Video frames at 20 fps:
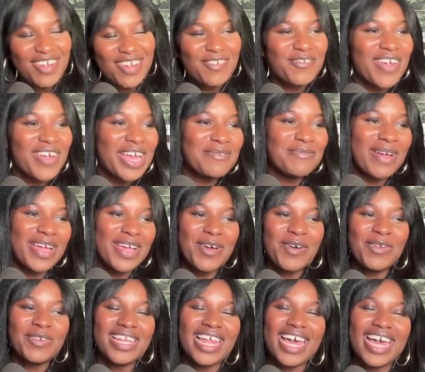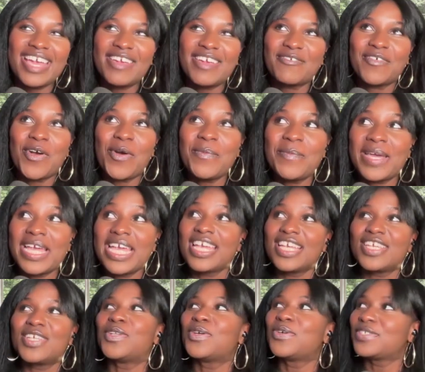read my whole life. Oh my,
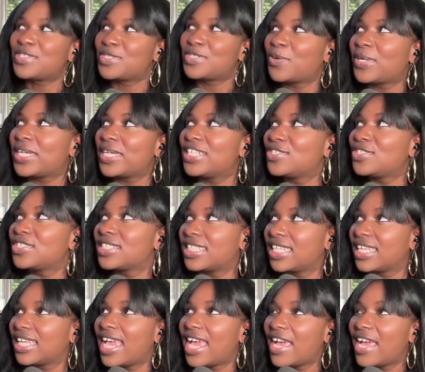you know, it's so interesting.